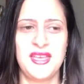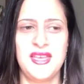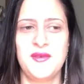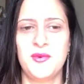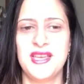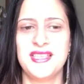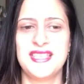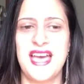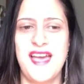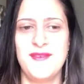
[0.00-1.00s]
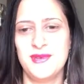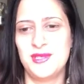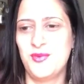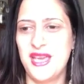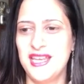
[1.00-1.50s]
I
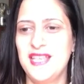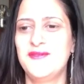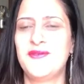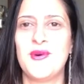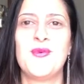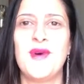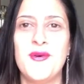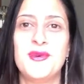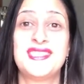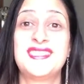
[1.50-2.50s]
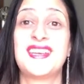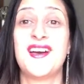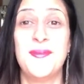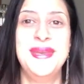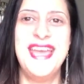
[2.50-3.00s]
was waiting for what was to
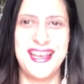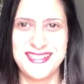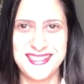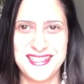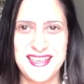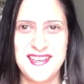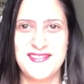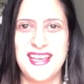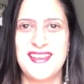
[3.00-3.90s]
come next, right?